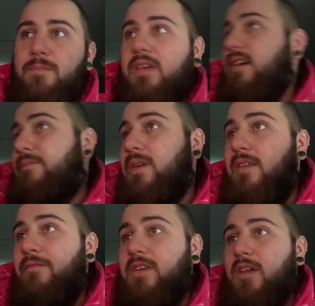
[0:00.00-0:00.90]
But yeah, put it
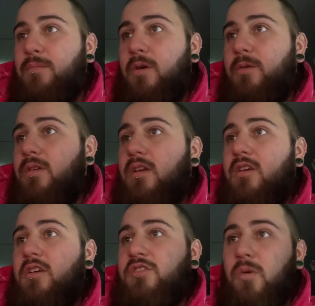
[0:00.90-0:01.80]
in video mode
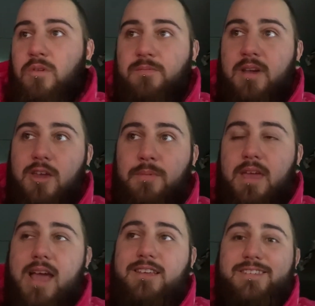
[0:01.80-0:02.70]
so it works my
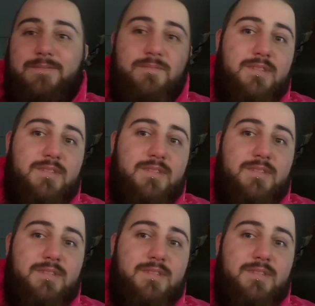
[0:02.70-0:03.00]
OBS.